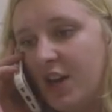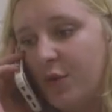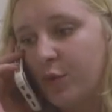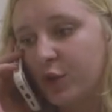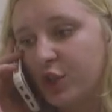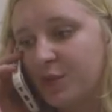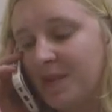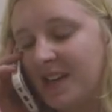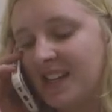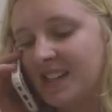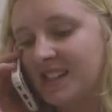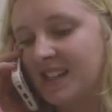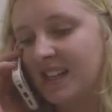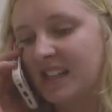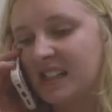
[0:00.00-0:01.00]
which
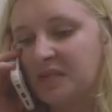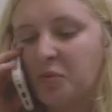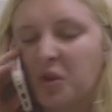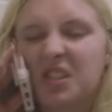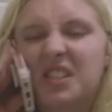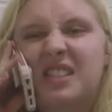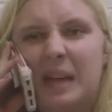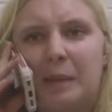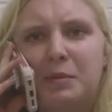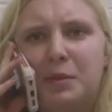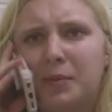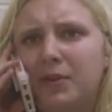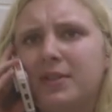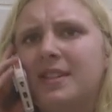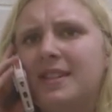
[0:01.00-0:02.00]
means that it's more
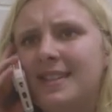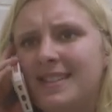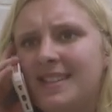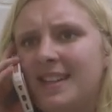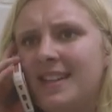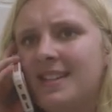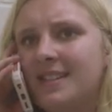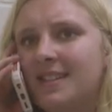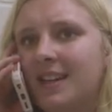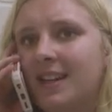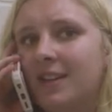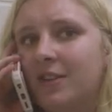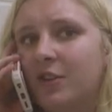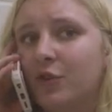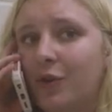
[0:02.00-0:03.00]
susceptible to disease and could